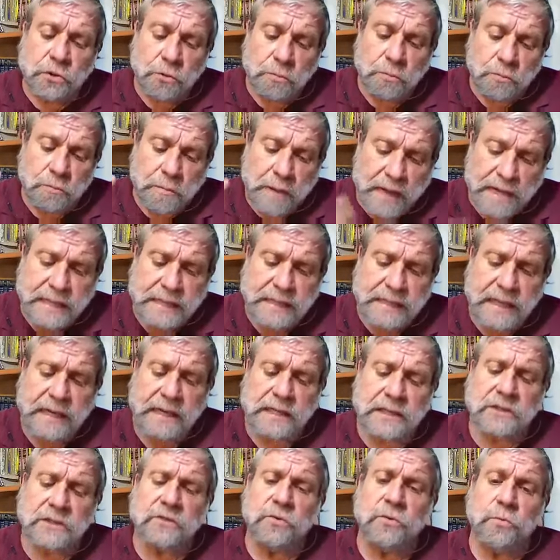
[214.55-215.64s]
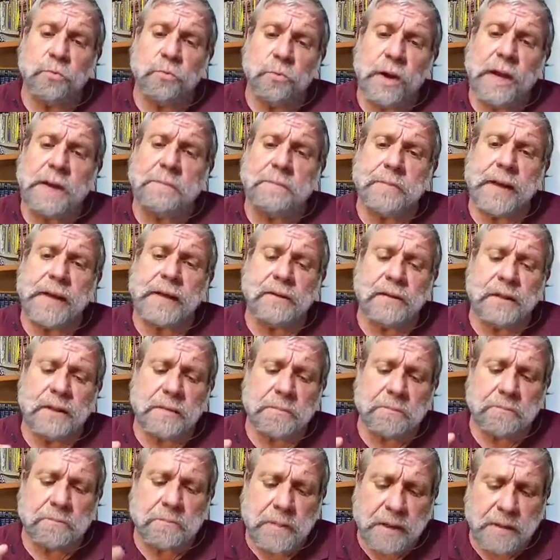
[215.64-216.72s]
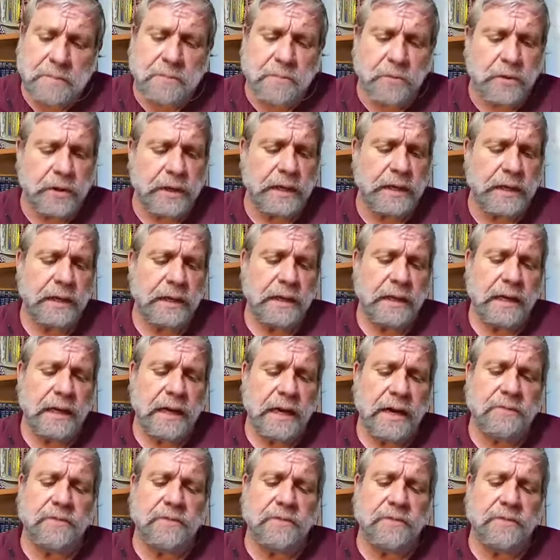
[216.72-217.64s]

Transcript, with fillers: you're mandated to wipe out the memory